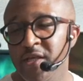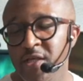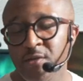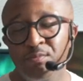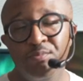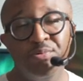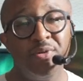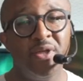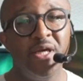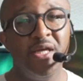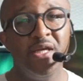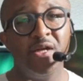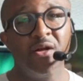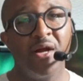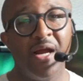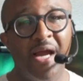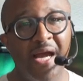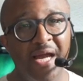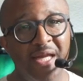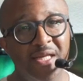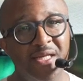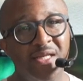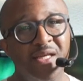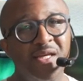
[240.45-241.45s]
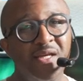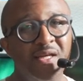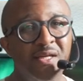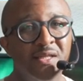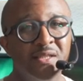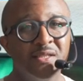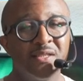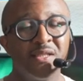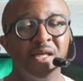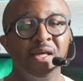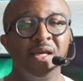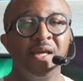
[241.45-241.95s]
you play your
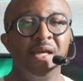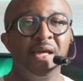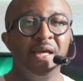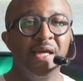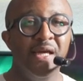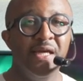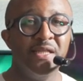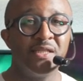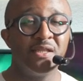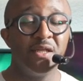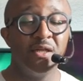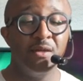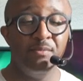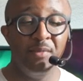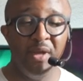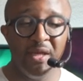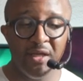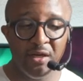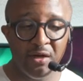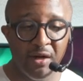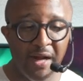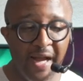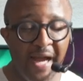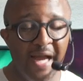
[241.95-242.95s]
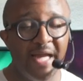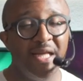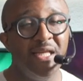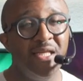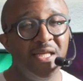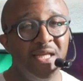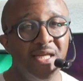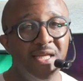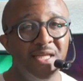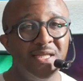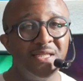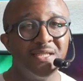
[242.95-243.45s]
ideas, it's going to make your
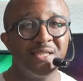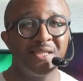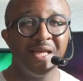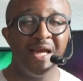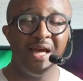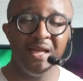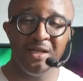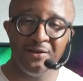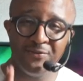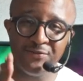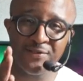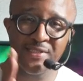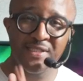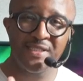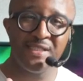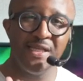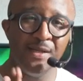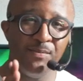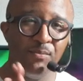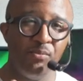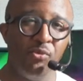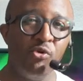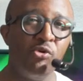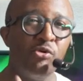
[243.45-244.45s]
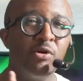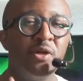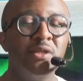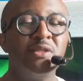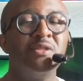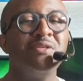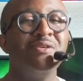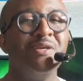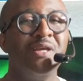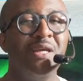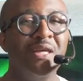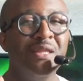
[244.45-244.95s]
ideas kind of sit more
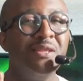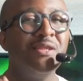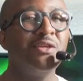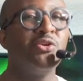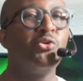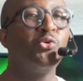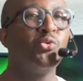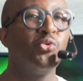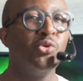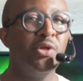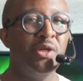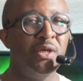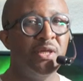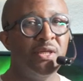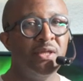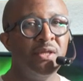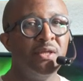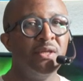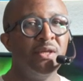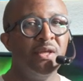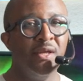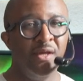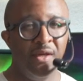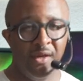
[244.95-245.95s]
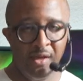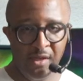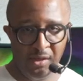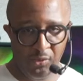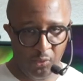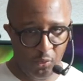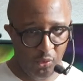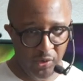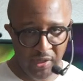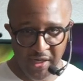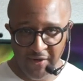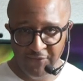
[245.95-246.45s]
into in the grid
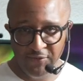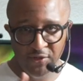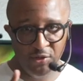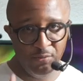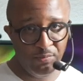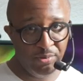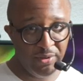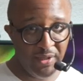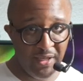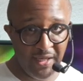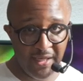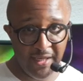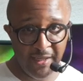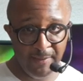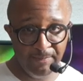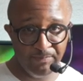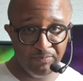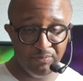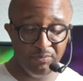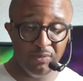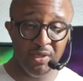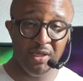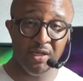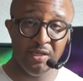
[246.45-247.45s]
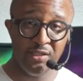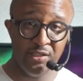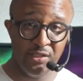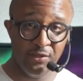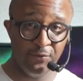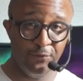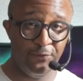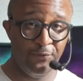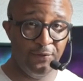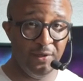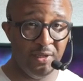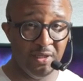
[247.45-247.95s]
whatever you play because you're
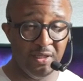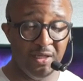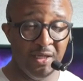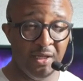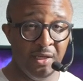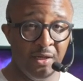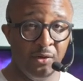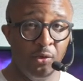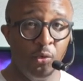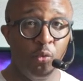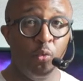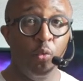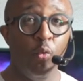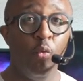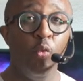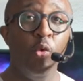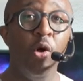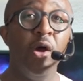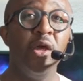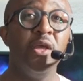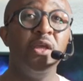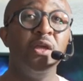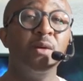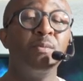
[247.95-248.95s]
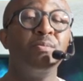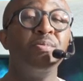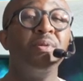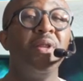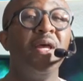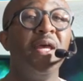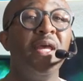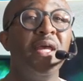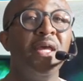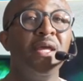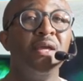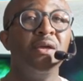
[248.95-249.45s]
feeling what you're
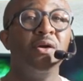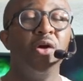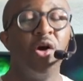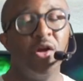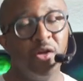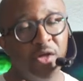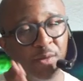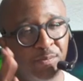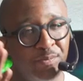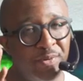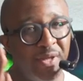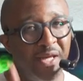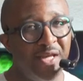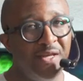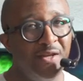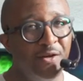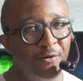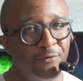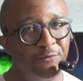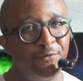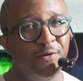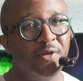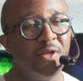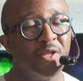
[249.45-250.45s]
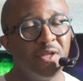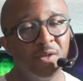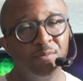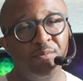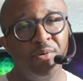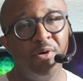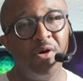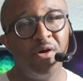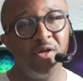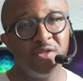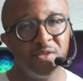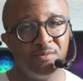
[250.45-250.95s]
playing or you're playing you're feeling the
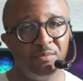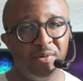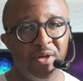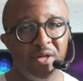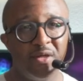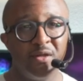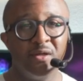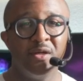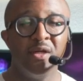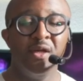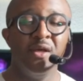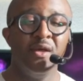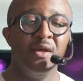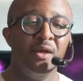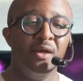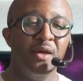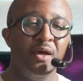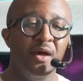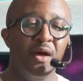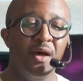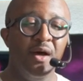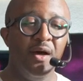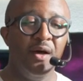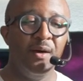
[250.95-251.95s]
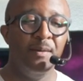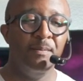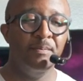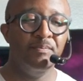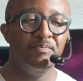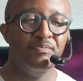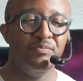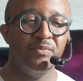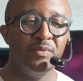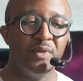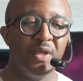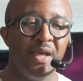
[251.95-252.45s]
pulse better um,
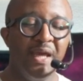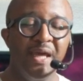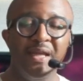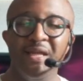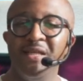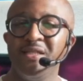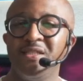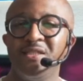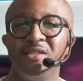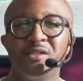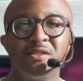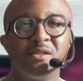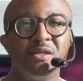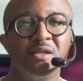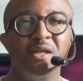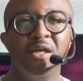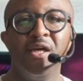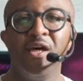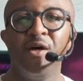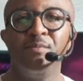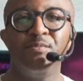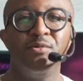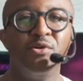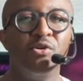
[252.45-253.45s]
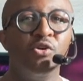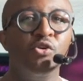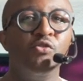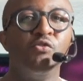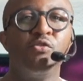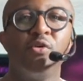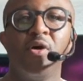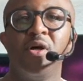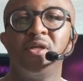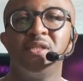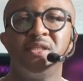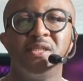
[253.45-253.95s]
and it's just going to help your
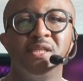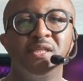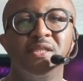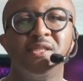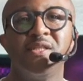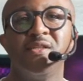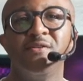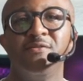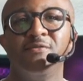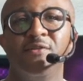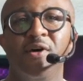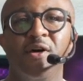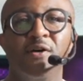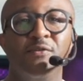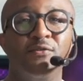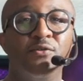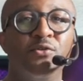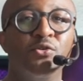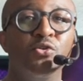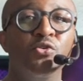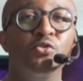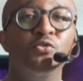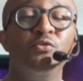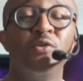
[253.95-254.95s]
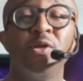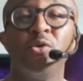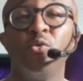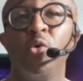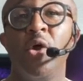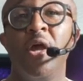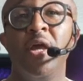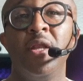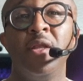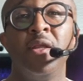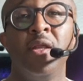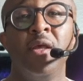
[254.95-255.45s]
overall sense of, of groove and,
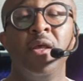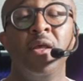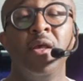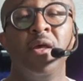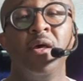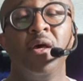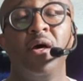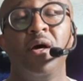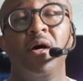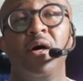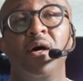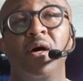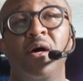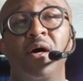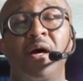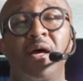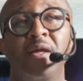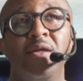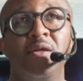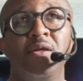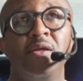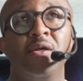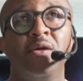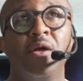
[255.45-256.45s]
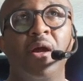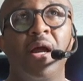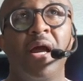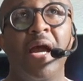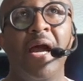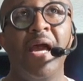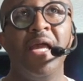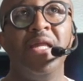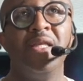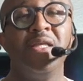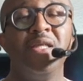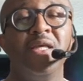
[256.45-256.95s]
and uh, your
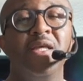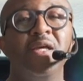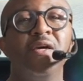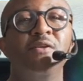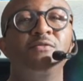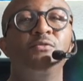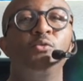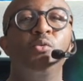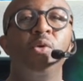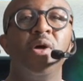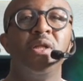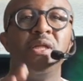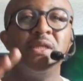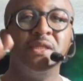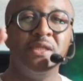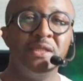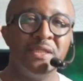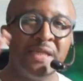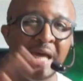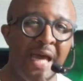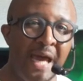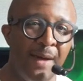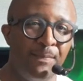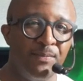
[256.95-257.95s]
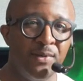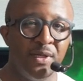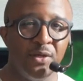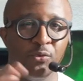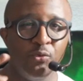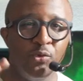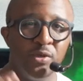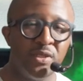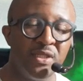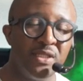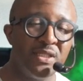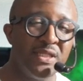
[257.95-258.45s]
idea of what is happening
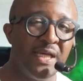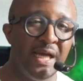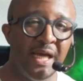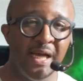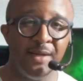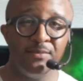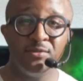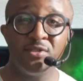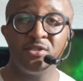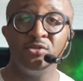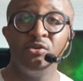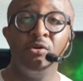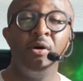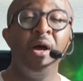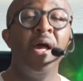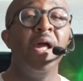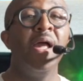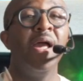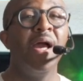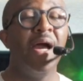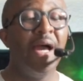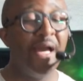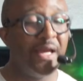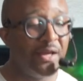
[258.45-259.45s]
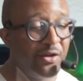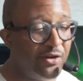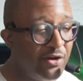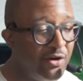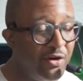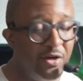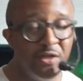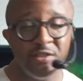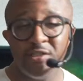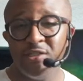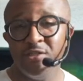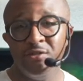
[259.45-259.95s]
with the time. So I
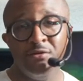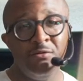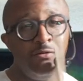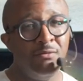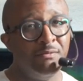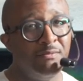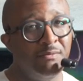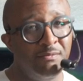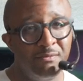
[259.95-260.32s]
encourage you